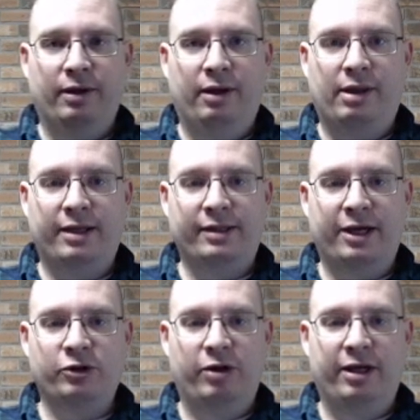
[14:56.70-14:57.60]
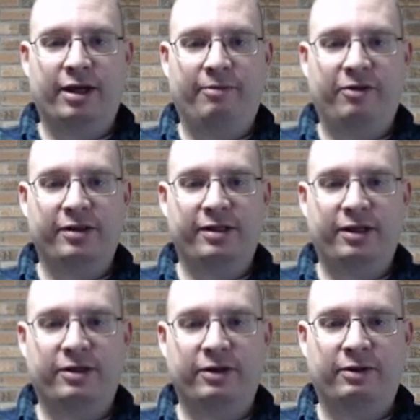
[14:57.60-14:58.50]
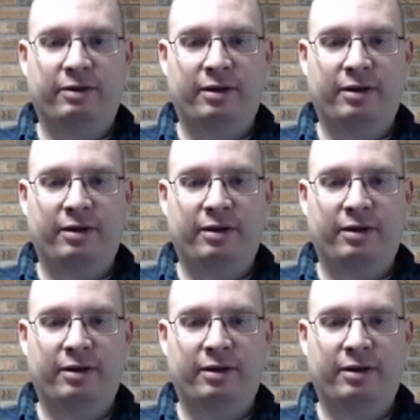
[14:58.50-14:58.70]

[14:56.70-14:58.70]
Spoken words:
And that's extra income for the city too.